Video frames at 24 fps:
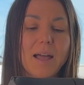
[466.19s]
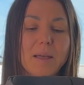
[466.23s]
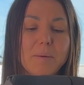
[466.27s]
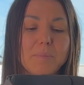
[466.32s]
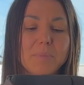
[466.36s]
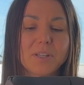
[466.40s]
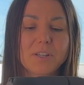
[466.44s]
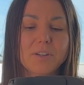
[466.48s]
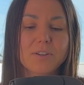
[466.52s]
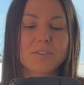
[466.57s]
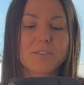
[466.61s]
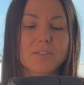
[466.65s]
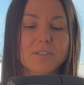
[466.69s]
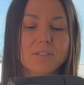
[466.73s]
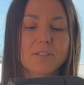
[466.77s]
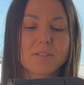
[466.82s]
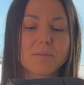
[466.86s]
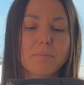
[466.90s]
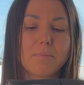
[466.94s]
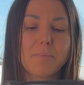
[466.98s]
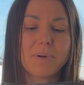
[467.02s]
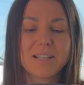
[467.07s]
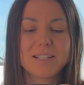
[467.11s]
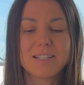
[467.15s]
because
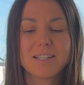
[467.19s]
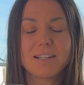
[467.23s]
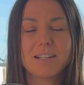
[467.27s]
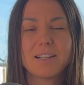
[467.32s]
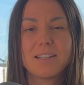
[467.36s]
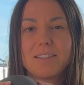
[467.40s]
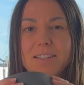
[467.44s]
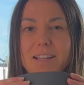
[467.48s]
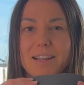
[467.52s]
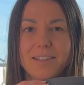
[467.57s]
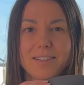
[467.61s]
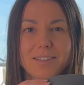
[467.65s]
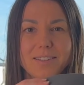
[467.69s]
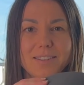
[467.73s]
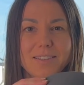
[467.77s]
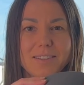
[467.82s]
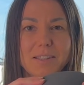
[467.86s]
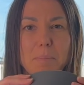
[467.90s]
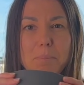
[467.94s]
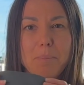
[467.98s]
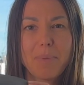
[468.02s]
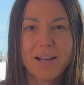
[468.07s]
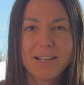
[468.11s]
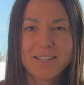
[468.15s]
basically then
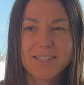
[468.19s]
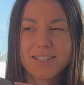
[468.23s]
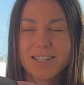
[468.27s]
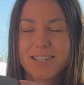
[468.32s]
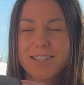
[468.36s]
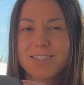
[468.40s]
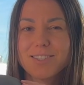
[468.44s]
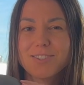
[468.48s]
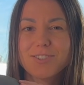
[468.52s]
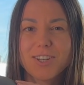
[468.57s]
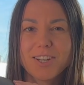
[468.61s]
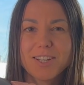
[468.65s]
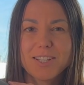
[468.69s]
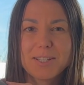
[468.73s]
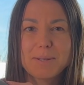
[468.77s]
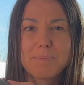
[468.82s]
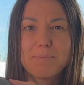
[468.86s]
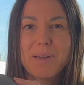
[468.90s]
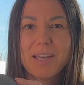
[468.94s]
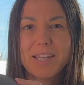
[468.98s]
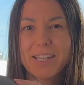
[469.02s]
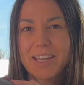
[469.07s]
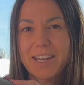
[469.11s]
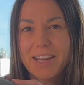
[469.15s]
the mask is just
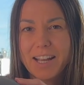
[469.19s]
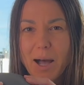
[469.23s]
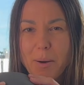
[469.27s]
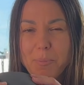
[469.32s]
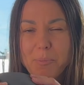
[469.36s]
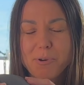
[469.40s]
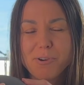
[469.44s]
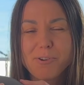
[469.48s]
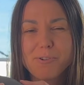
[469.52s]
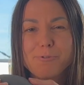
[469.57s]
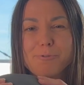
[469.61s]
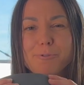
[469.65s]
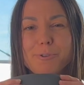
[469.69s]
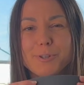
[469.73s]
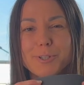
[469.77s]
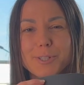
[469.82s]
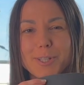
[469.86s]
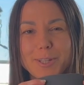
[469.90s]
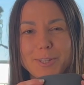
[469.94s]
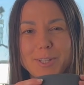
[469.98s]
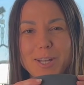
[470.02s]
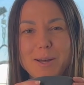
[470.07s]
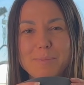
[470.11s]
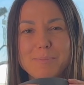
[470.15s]
making up for
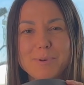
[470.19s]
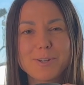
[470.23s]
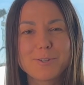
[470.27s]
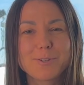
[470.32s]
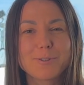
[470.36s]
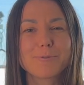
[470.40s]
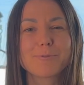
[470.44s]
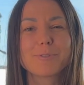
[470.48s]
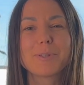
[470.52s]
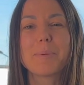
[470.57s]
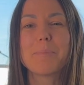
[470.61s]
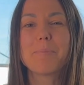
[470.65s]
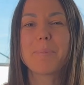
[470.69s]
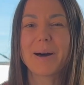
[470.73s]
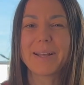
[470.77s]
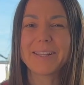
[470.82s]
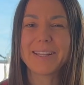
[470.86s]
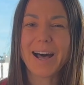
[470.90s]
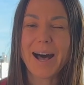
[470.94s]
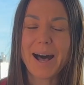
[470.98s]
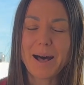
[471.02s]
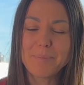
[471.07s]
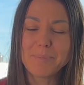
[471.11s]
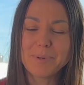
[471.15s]
the damage of the bad
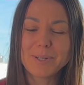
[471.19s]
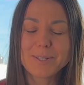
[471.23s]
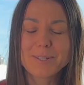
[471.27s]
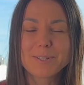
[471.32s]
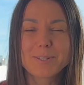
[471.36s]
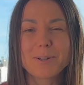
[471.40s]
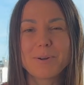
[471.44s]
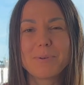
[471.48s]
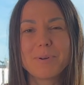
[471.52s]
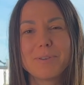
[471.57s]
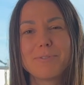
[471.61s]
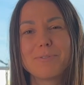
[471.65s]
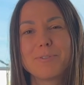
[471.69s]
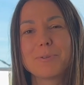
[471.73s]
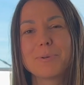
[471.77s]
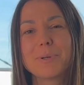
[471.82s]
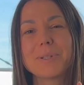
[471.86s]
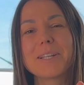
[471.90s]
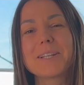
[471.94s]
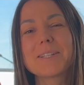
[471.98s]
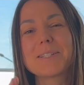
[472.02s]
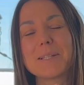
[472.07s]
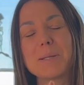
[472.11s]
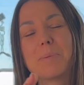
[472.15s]
habits. So if you
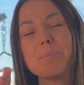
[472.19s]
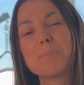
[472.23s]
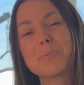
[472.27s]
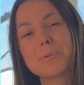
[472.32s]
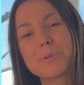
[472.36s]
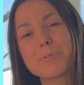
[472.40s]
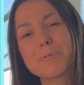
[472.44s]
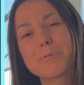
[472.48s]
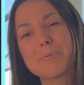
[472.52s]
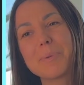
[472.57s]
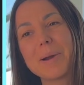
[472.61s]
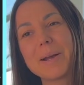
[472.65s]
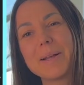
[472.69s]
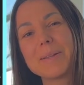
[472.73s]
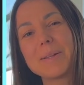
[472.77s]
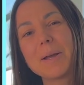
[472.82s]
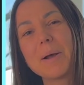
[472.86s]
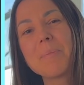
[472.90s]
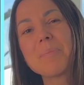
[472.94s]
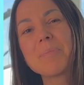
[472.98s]
want to see improvement,